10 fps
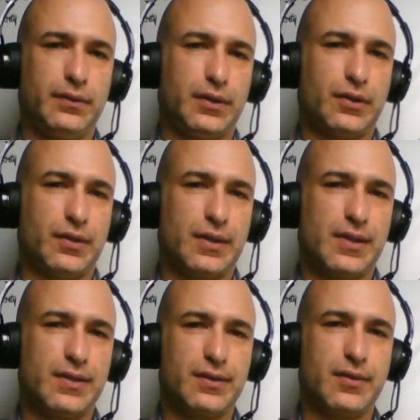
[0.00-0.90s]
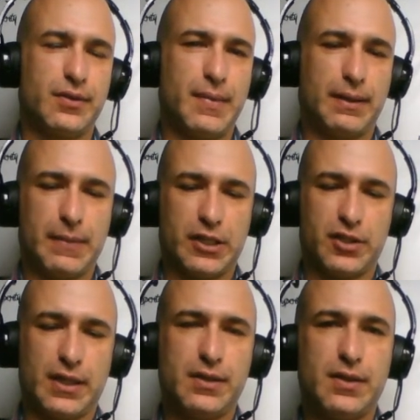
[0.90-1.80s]
So this doesn't make much
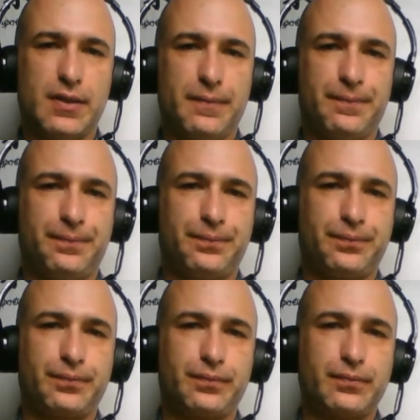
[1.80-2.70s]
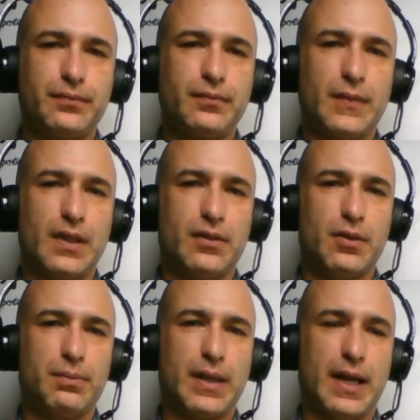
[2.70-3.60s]
sense.
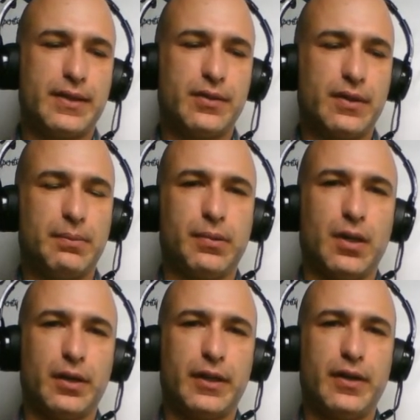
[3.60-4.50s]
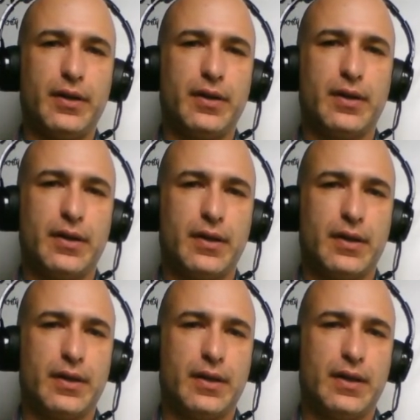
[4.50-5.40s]
So black is going to block here,
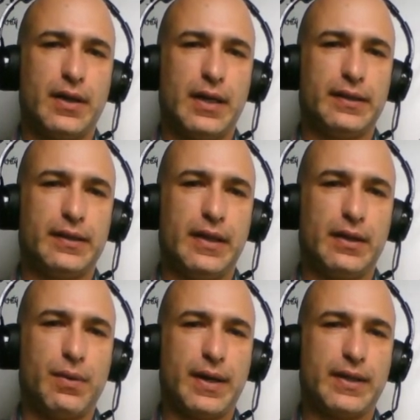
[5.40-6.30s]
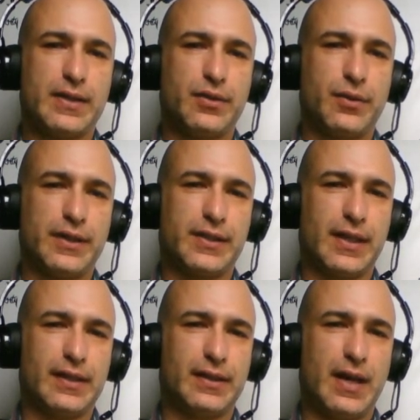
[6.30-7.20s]
and then white gets to
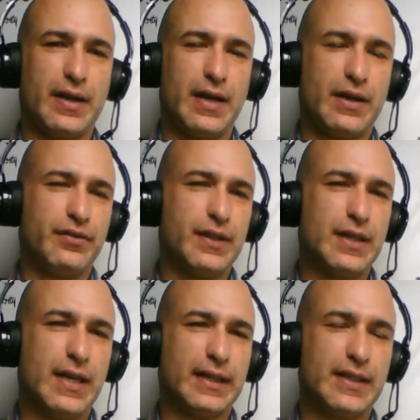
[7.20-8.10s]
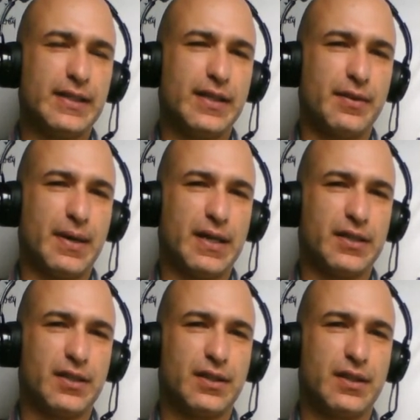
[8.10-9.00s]
extend. I don't really like this that
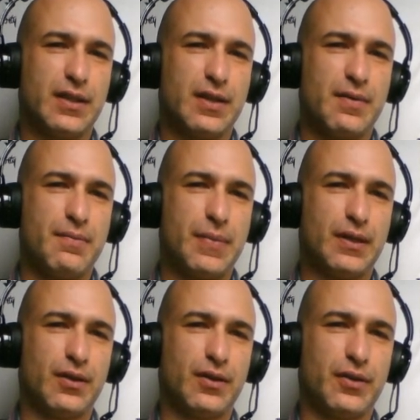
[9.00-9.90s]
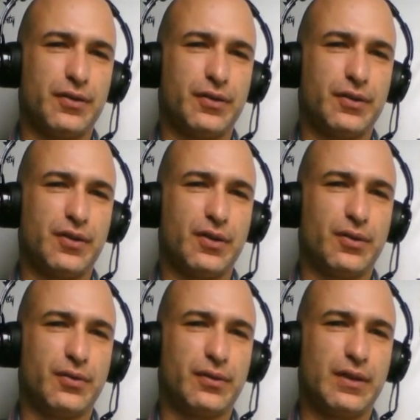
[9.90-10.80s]
much, because
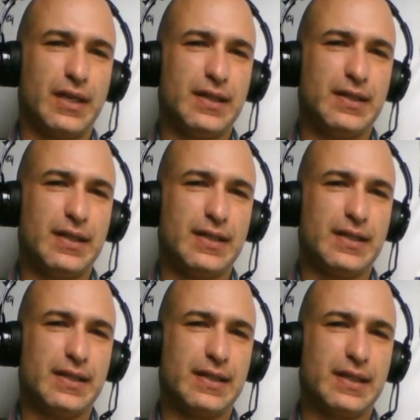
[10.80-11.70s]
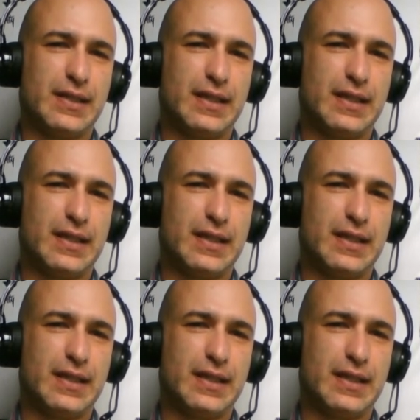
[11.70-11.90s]
this is